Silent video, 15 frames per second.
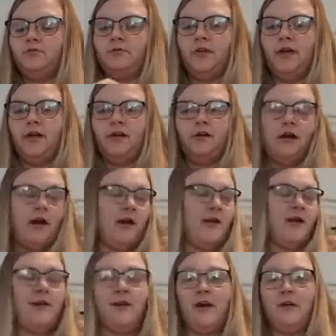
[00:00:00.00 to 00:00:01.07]
Yeah,
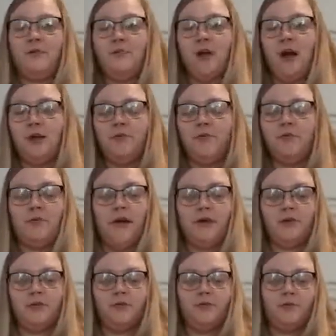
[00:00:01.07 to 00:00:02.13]
I'm not moving
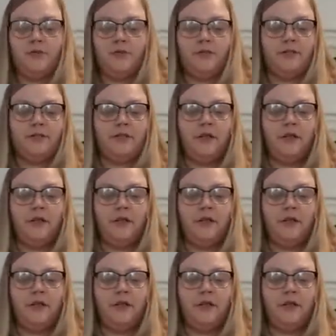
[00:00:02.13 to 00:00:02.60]
back to Corpus.